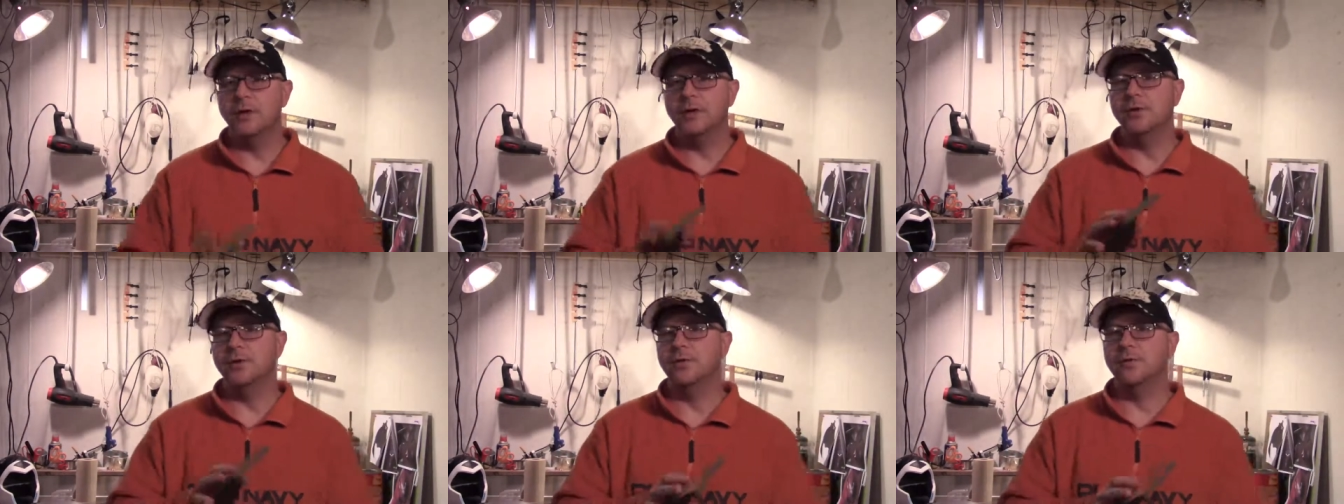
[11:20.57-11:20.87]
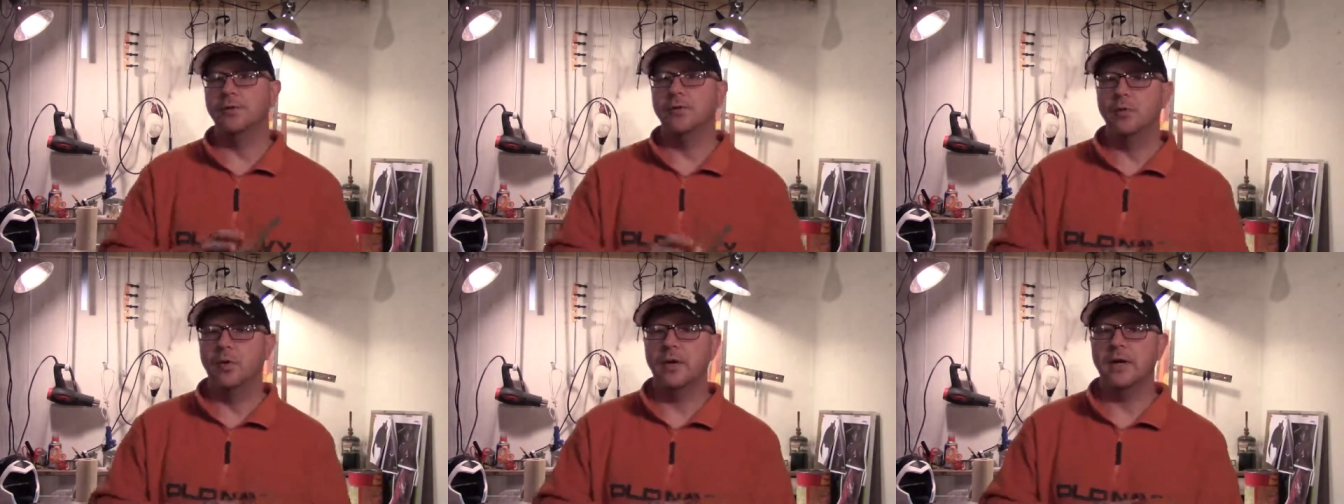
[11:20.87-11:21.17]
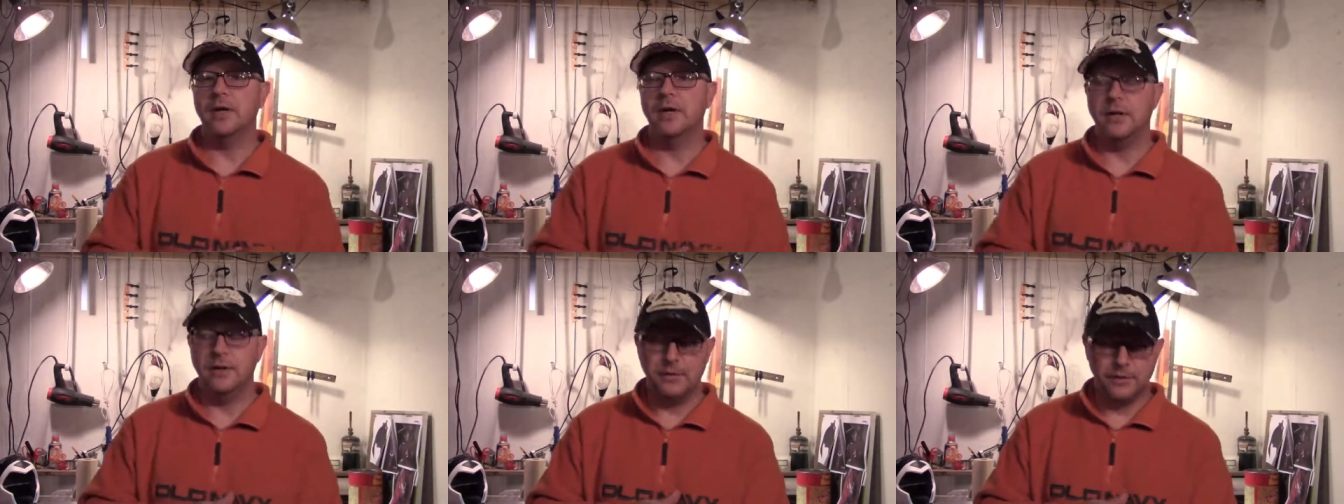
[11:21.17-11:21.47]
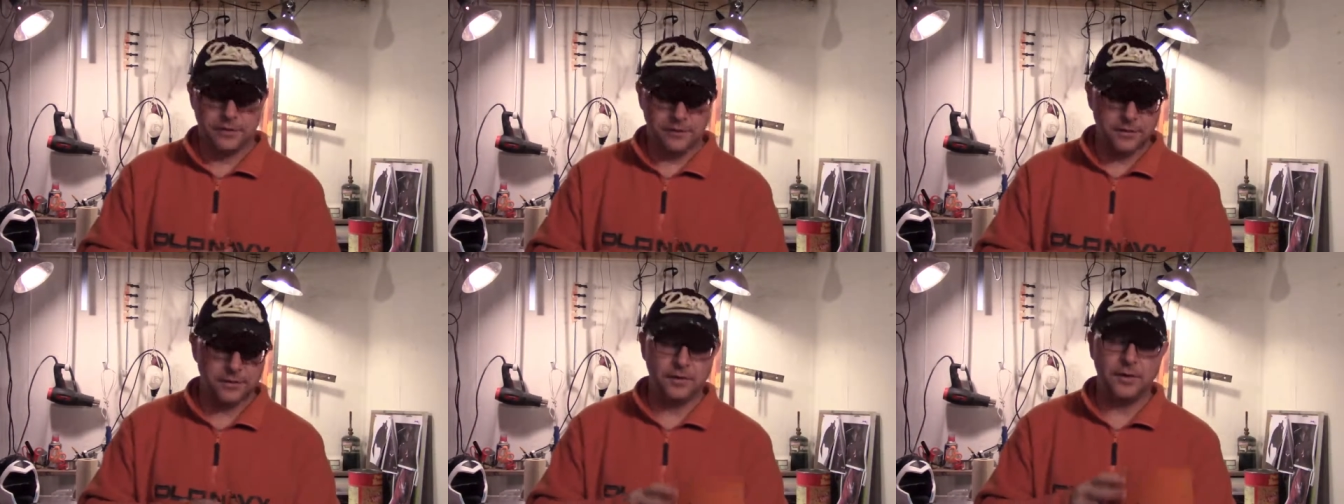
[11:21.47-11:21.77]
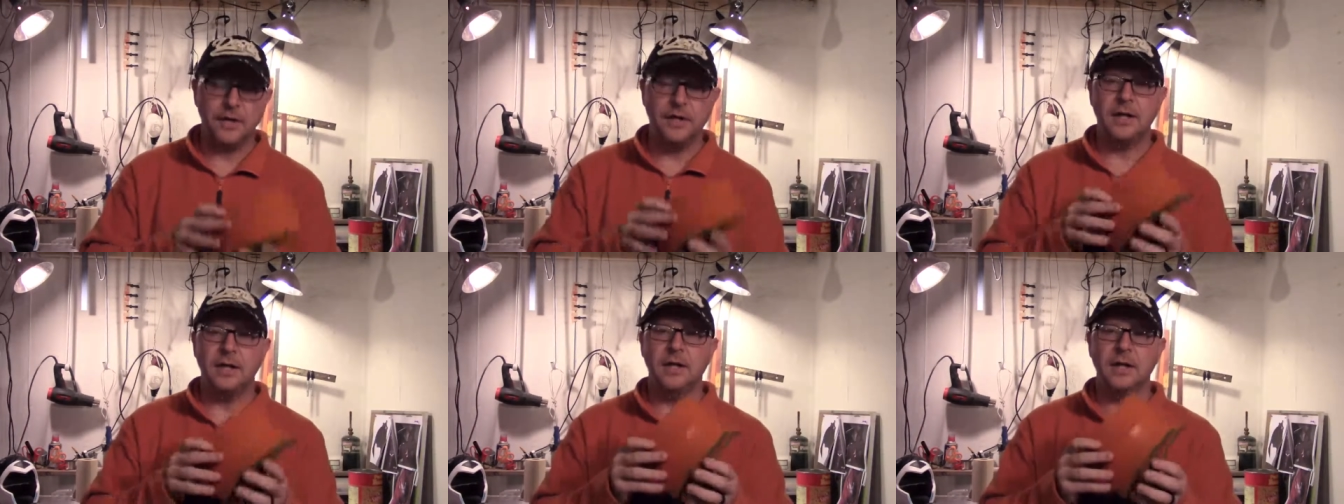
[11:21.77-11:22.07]
to do quick and
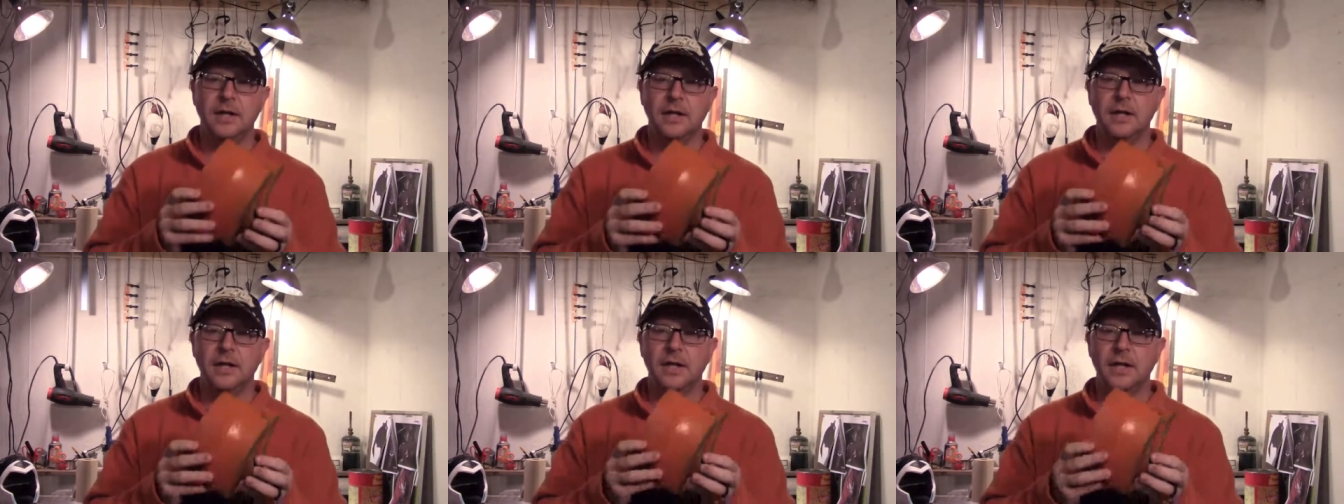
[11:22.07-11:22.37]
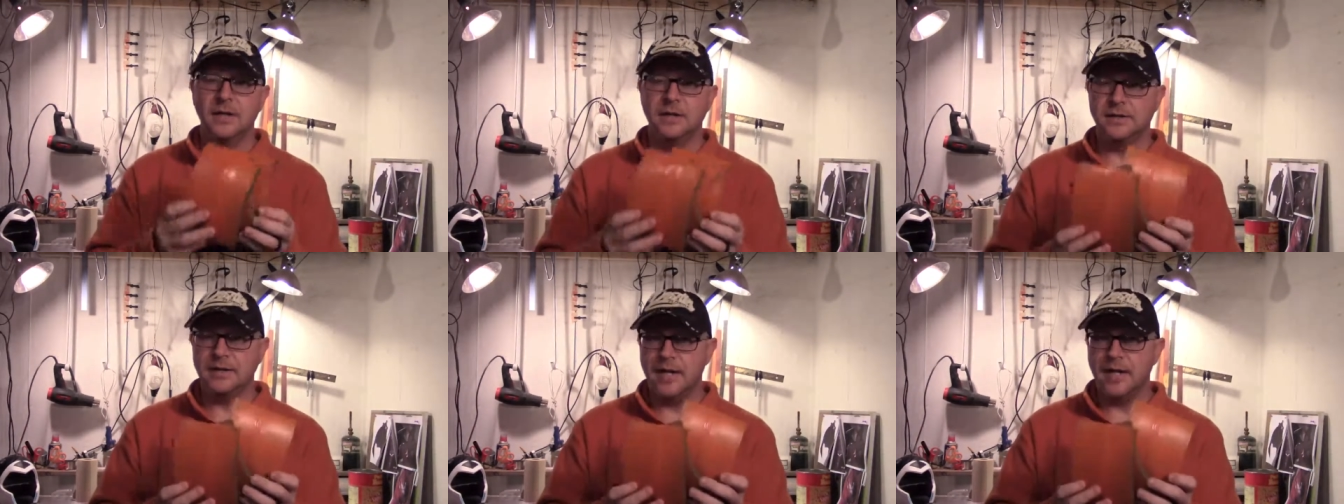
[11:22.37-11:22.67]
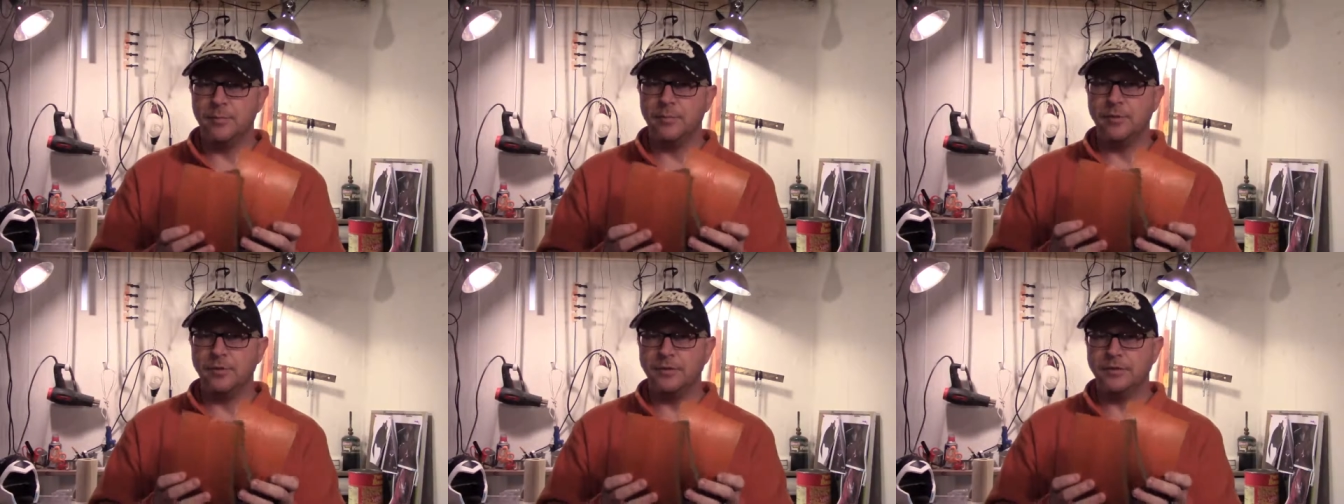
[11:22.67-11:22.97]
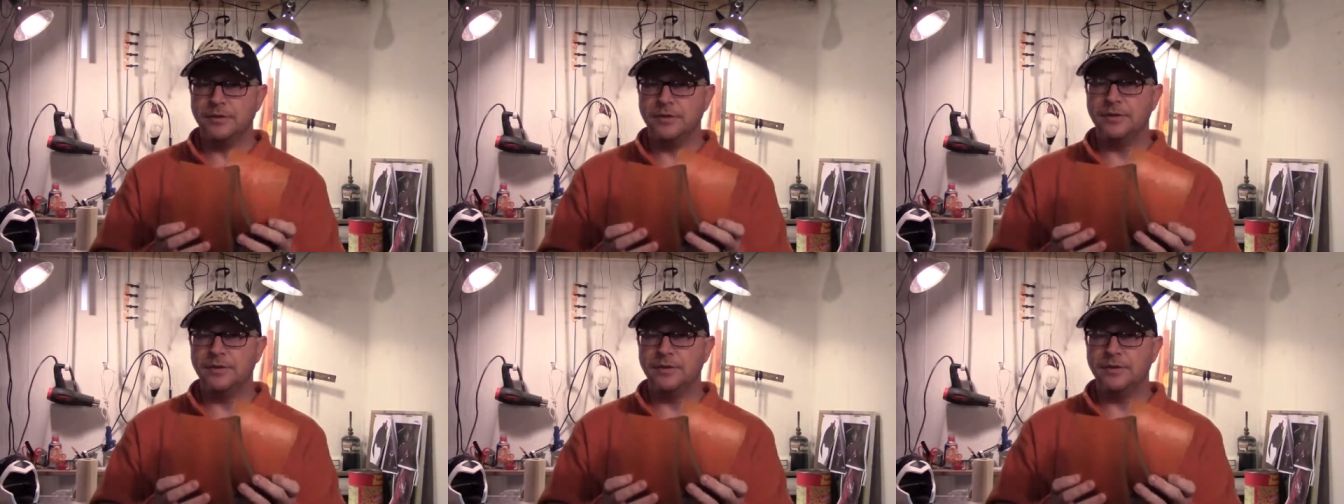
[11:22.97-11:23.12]
dirty examples